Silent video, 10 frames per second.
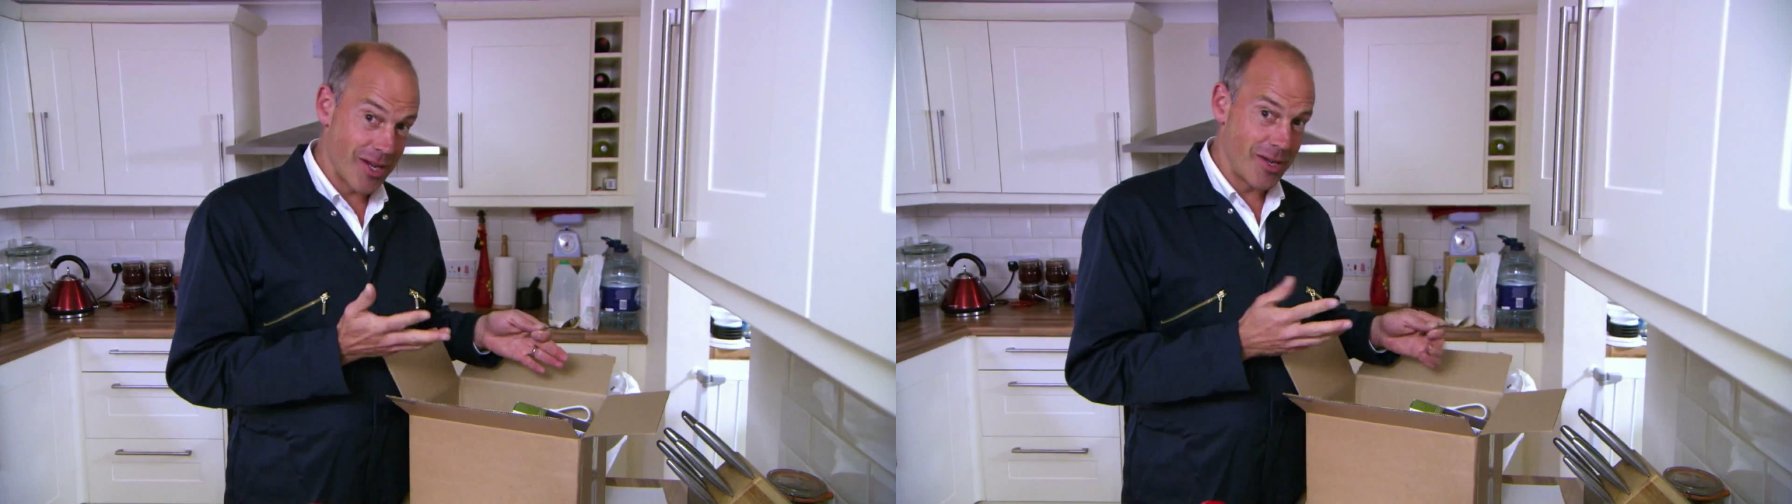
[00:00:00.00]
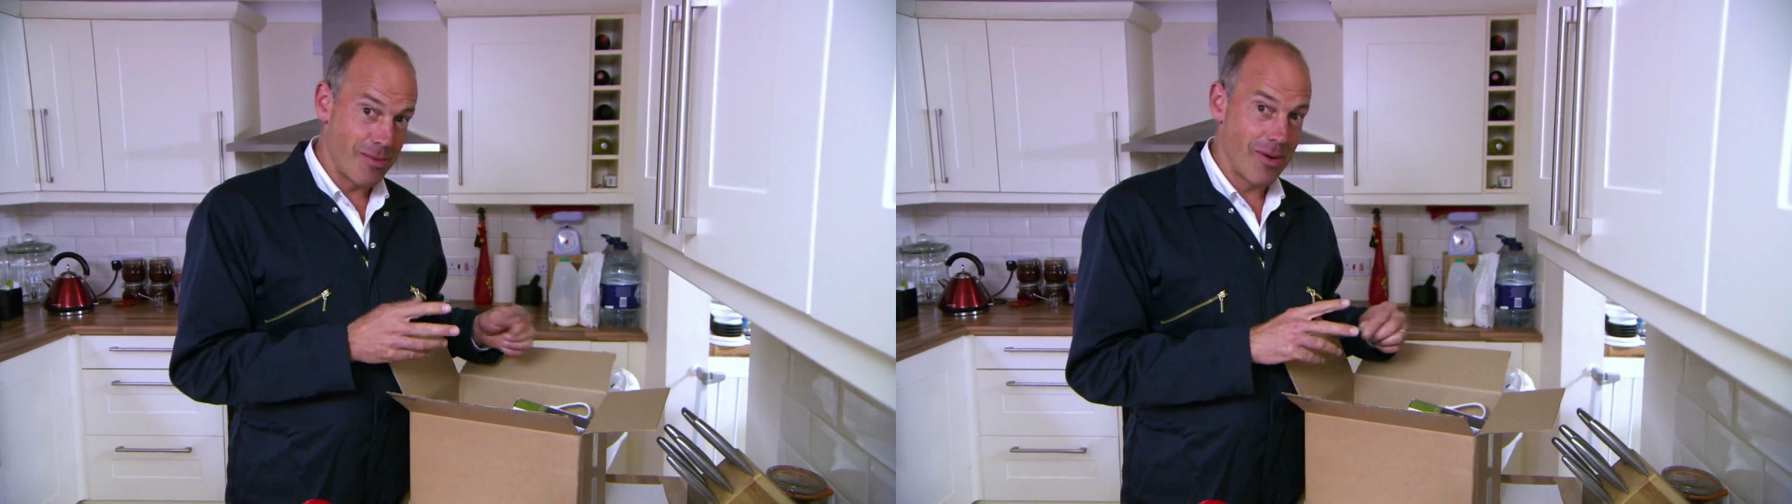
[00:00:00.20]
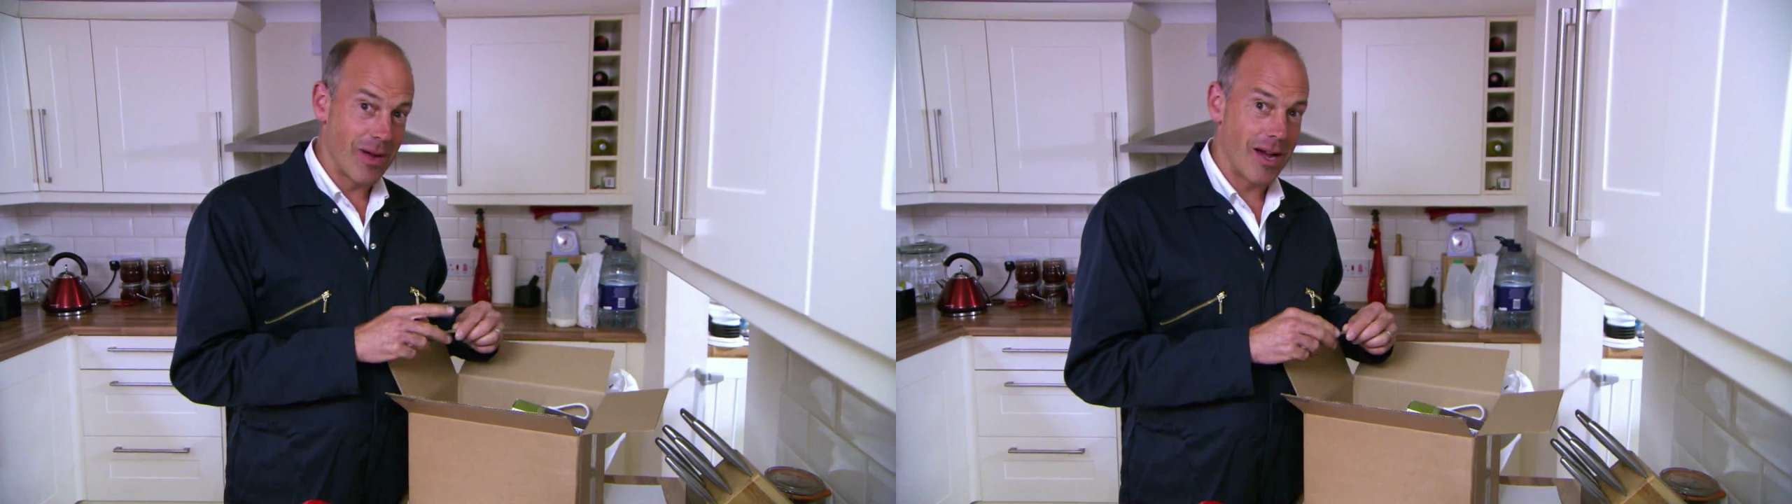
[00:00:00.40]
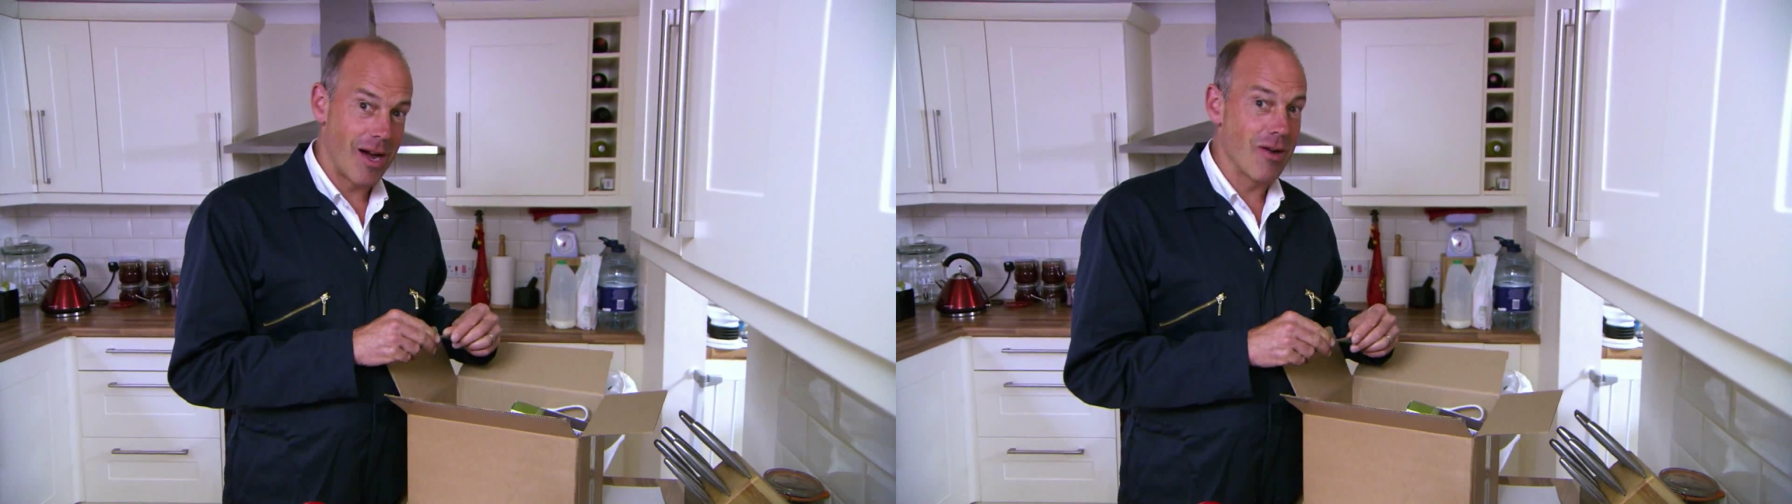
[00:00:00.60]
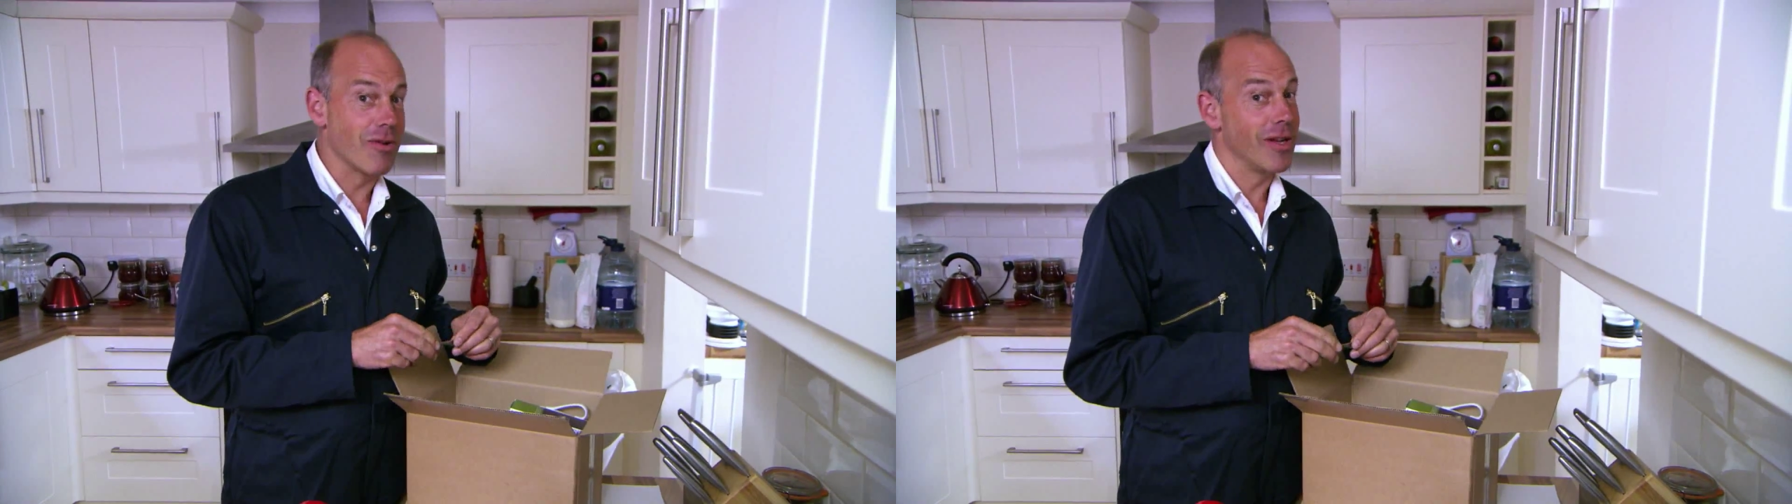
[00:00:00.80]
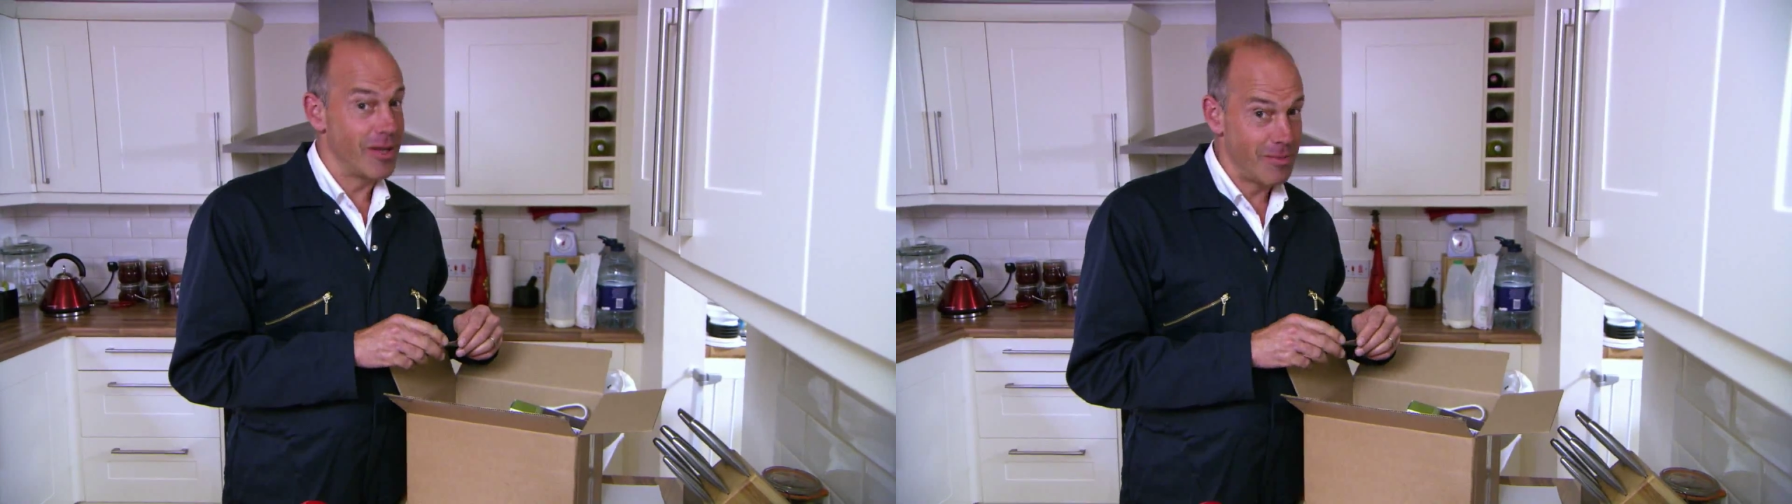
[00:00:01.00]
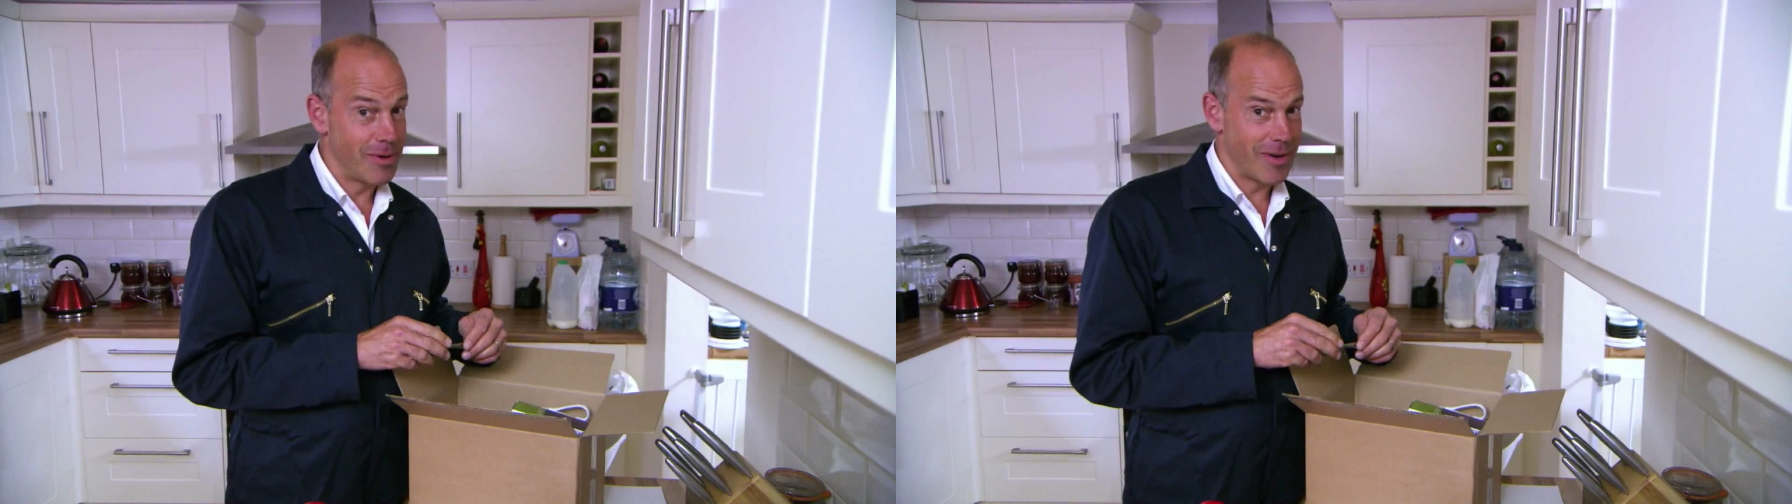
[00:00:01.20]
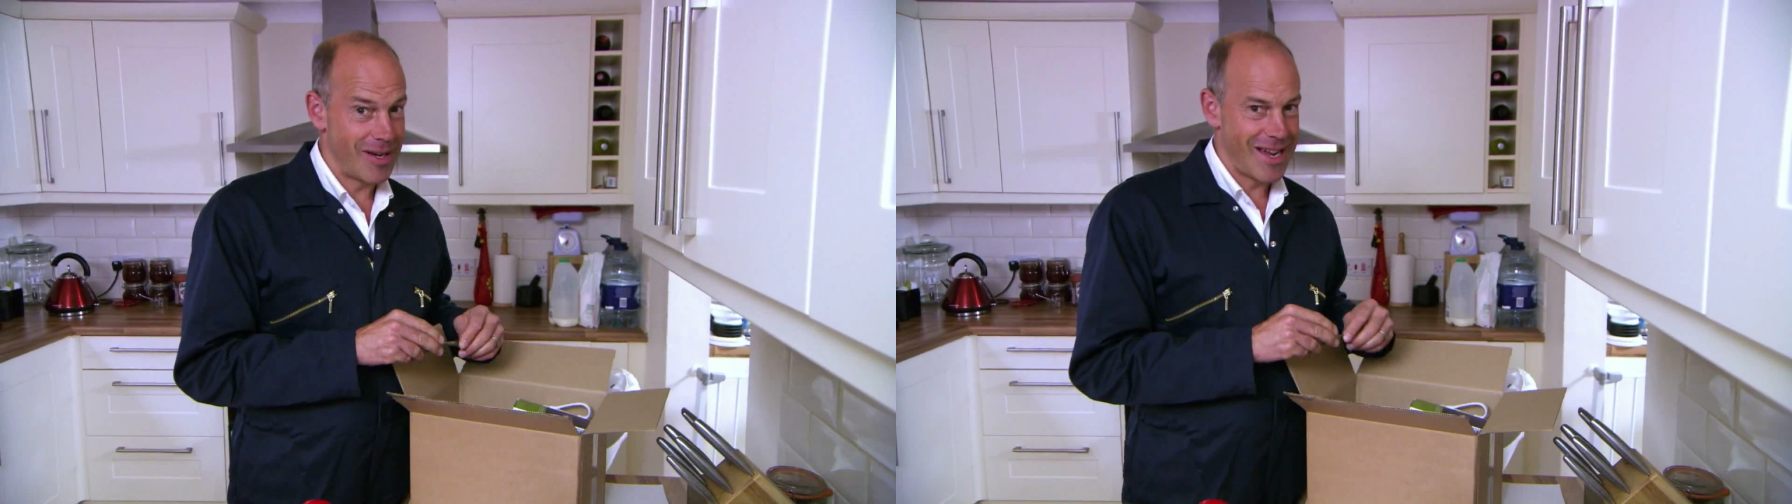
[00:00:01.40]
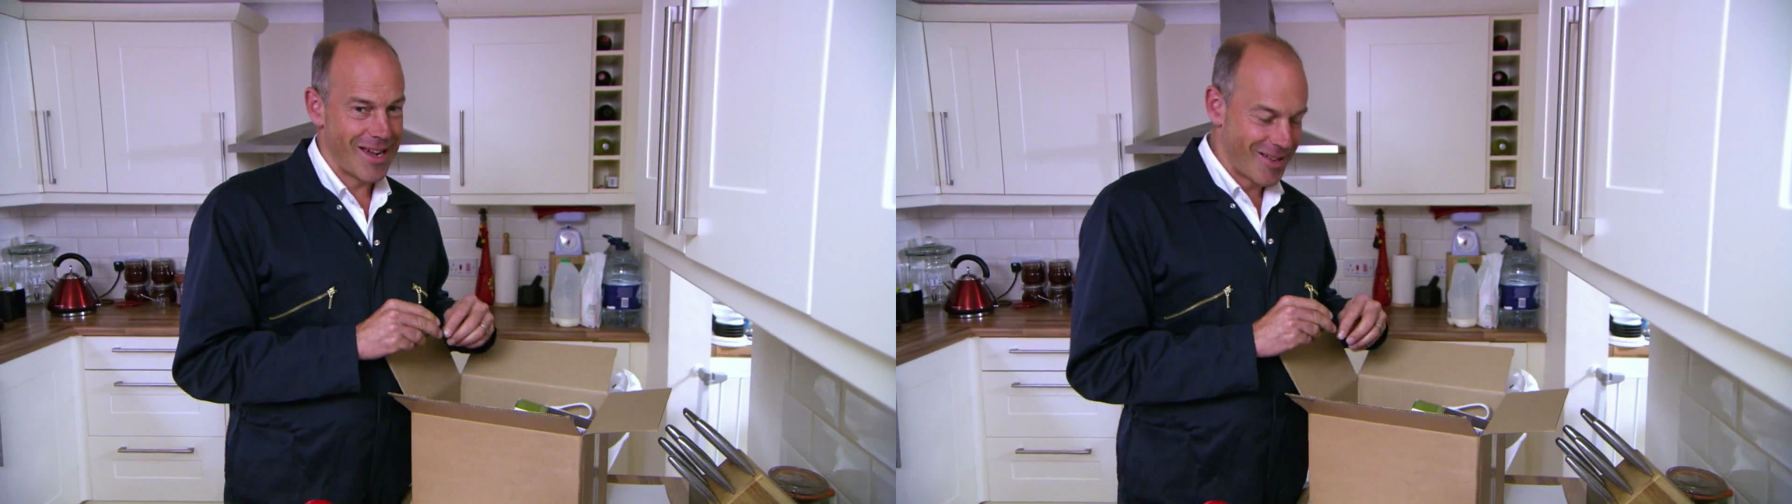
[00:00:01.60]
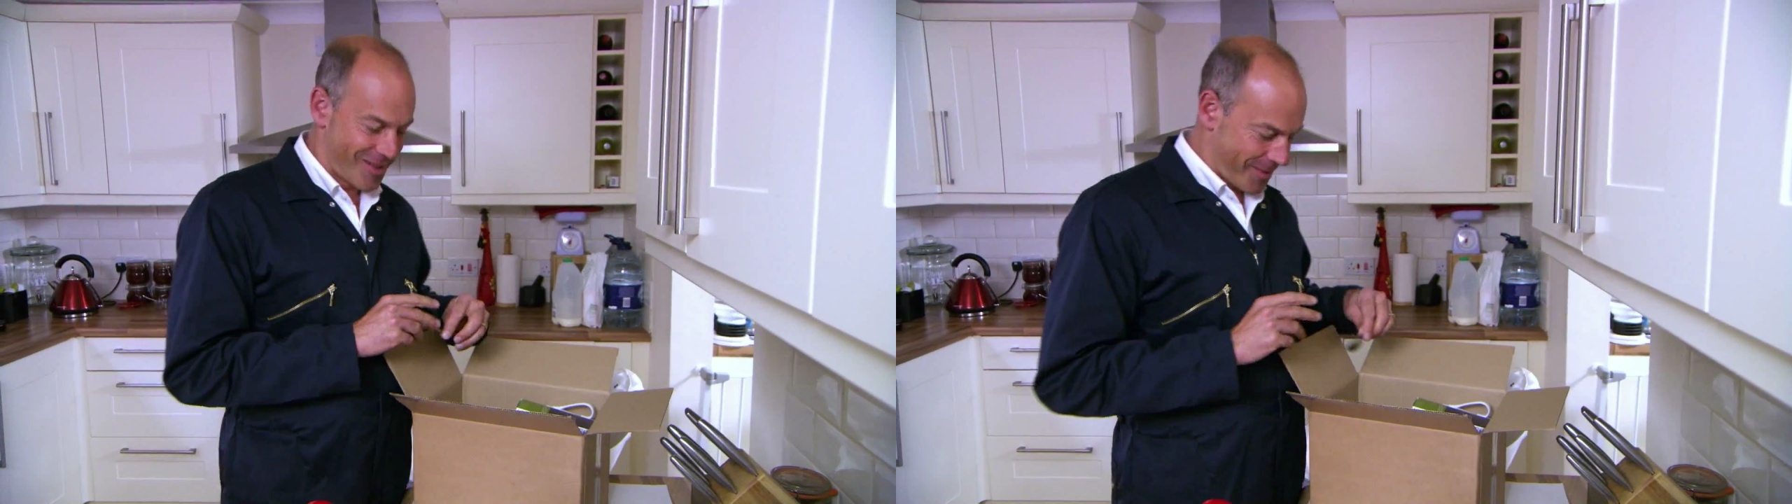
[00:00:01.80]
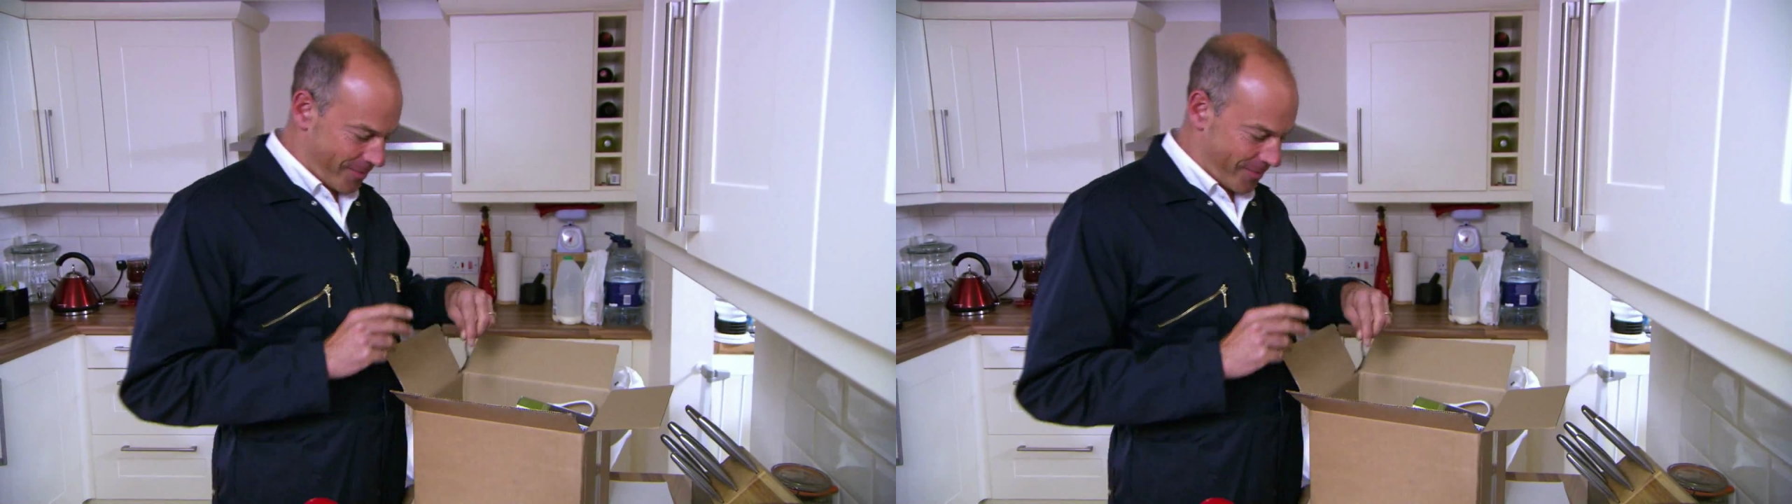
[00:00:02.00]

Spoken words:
you will get hungry, you will get knackered.